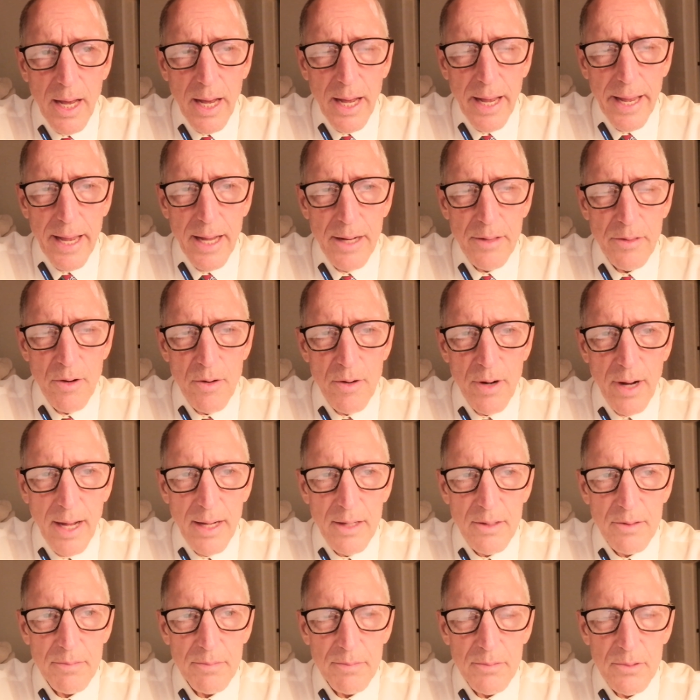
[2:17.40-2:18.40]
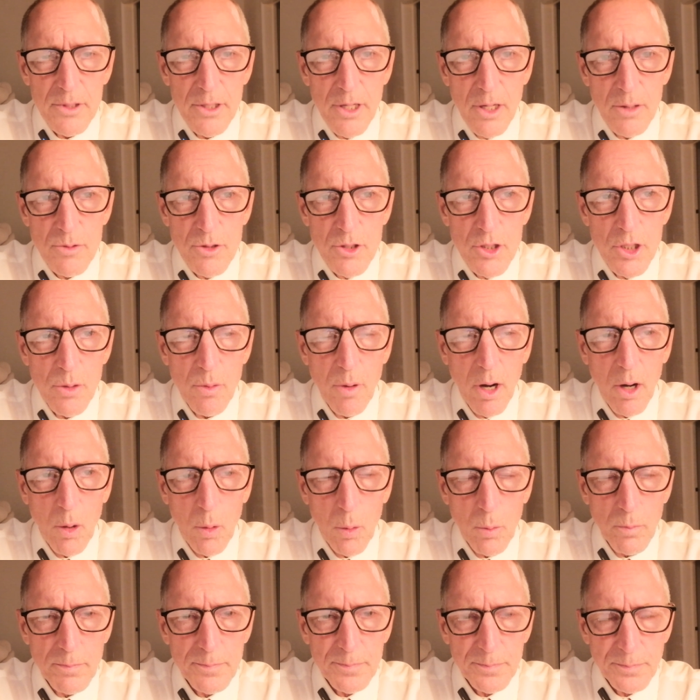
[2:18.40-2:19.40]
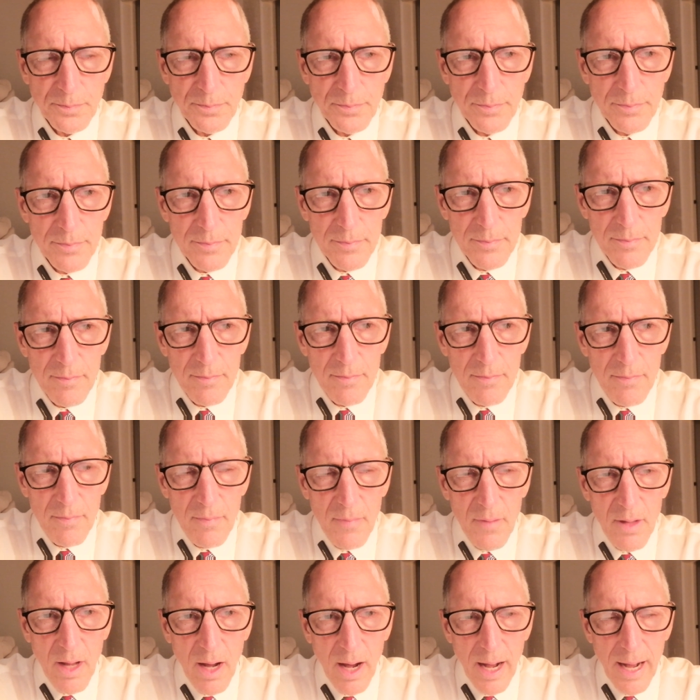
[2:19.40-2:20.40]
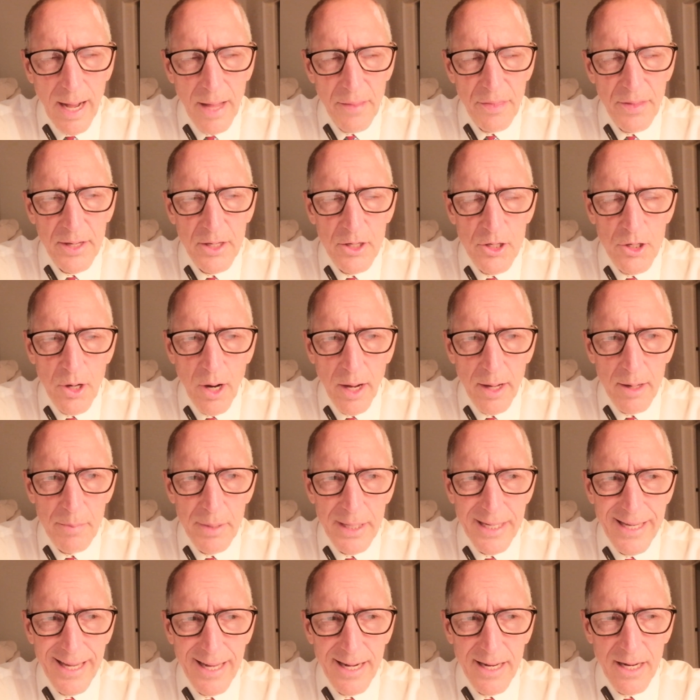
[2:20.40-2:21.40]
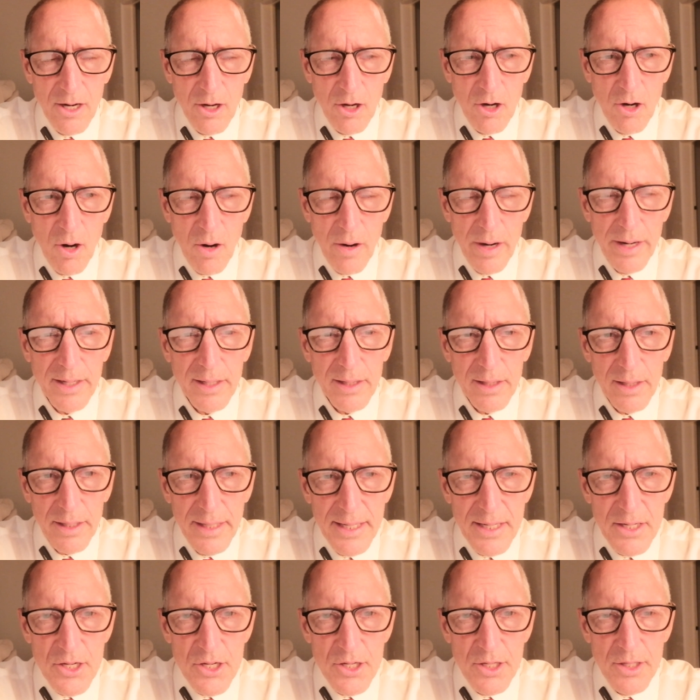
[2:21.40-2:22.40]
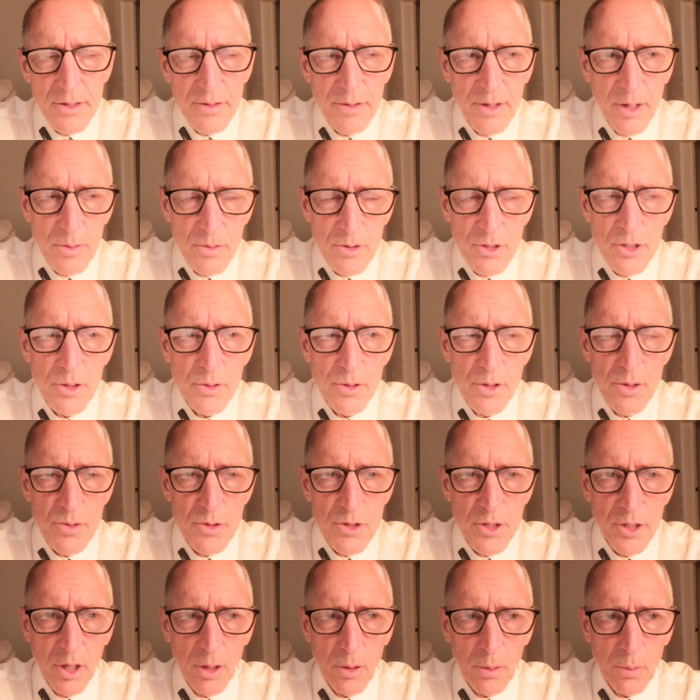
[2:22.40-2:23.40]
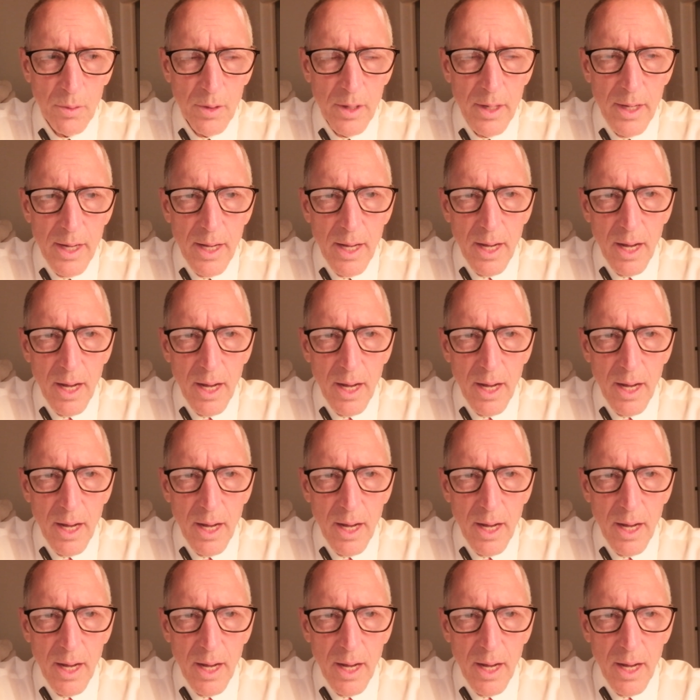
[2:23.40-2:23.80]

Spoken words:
and they're not, too old, I think you ought to be getting a car at least 2 years old.